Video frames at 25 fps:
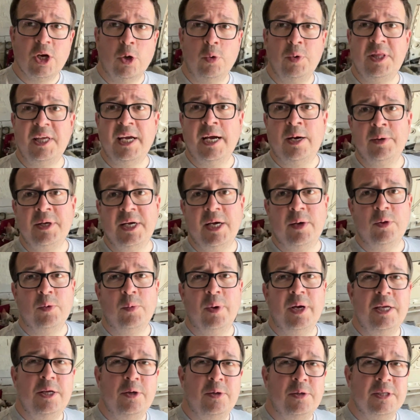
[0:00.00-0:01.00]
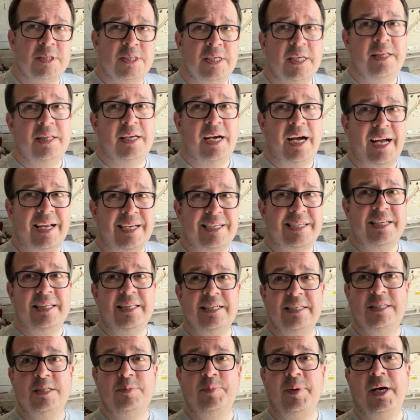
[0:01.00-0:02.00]
with the Audi out of the way, you can see that actually
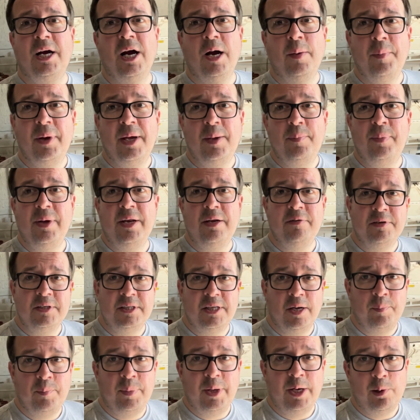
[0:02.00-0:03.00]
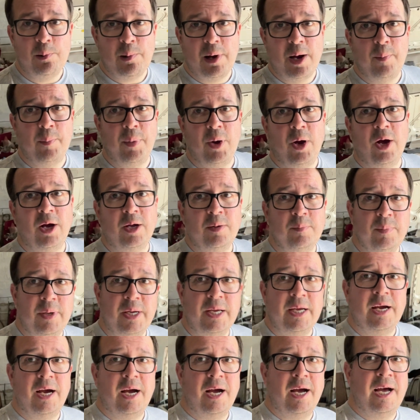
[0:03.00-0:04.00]
this has become a bit of a dumping ground behind
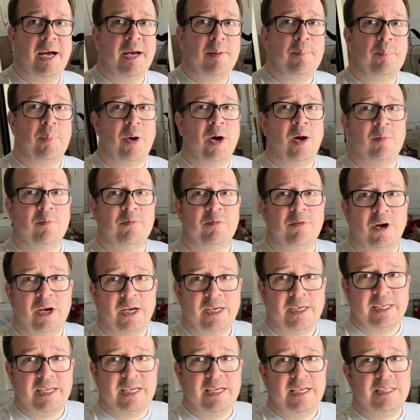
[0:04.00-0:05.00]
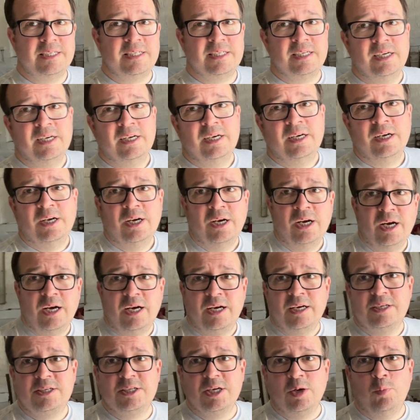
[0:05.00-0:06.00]
me. And Barnfind is
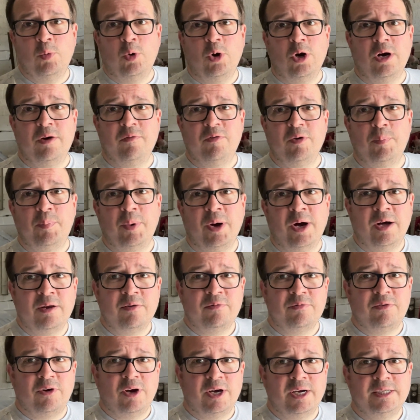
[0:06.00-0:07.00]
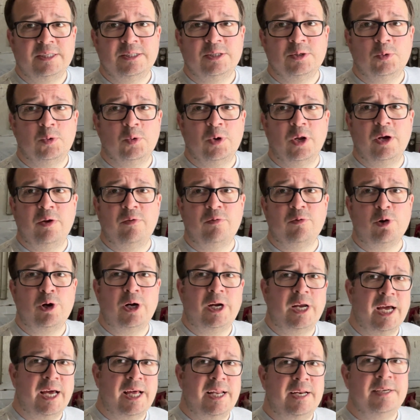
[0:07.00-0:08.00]
somewhat of a barn find all over
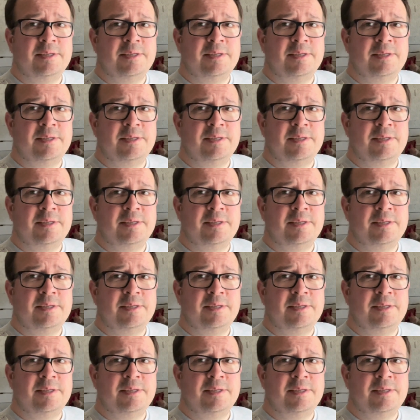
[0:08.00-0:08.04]
again.